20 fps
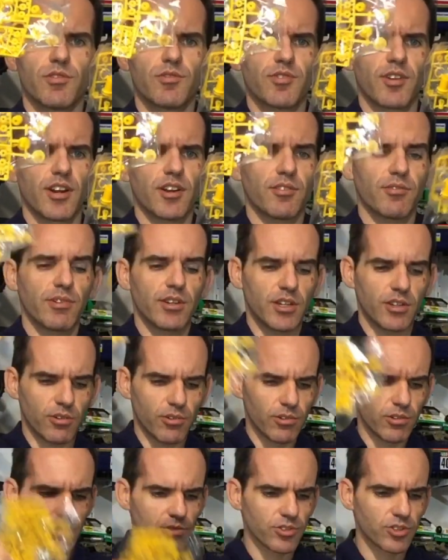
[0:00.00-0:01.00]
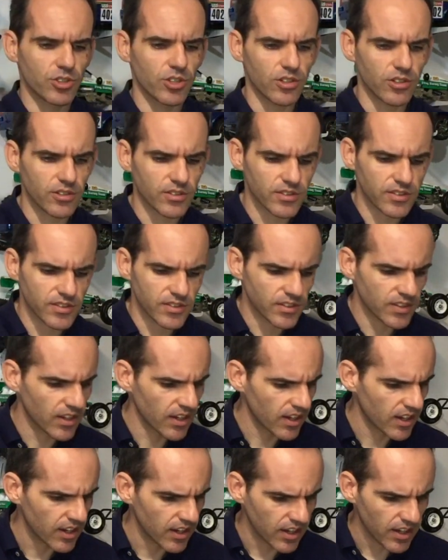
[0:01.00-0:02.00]
front and rear oil shocks,
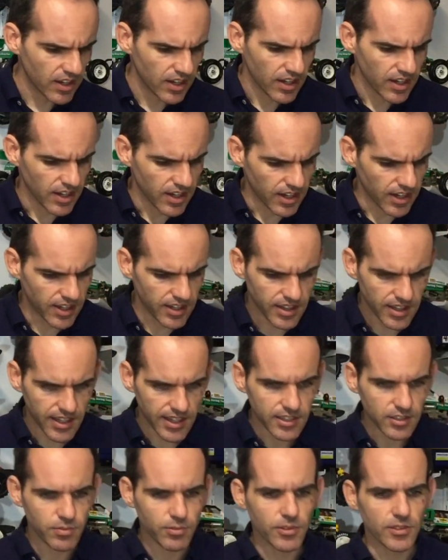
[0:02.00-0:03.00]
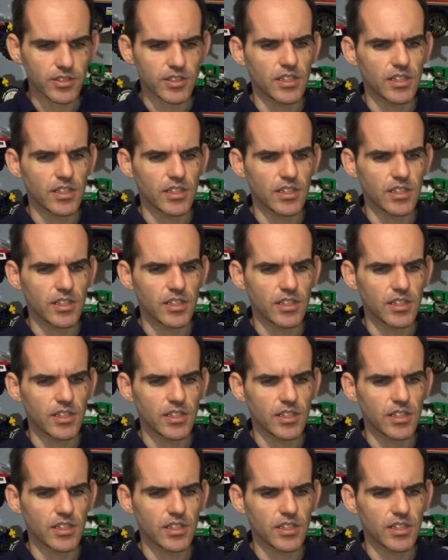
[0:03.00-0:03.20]
and that's what's